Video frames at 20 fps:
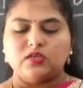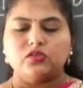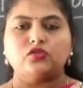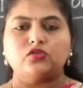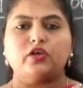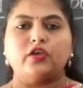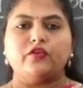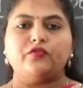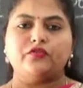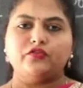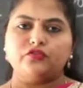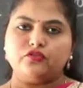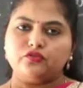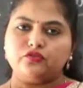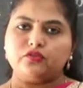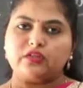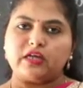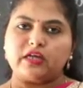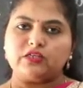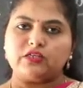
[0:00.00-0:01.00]
So if you
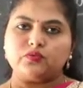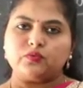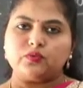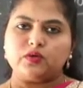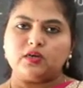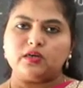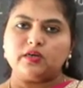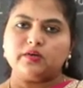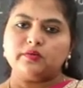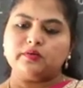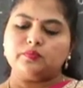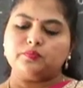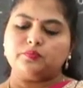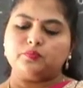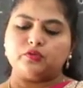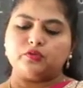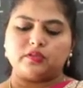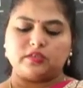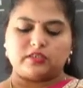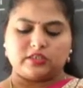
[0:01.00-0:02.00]
do that work,
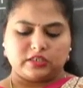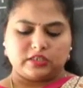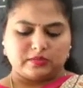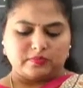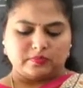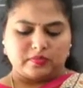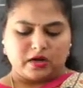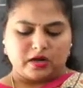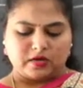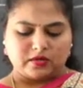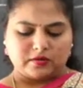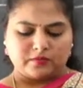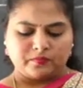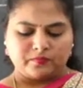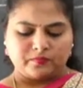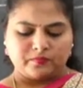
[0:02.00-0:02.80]
put the tick mark.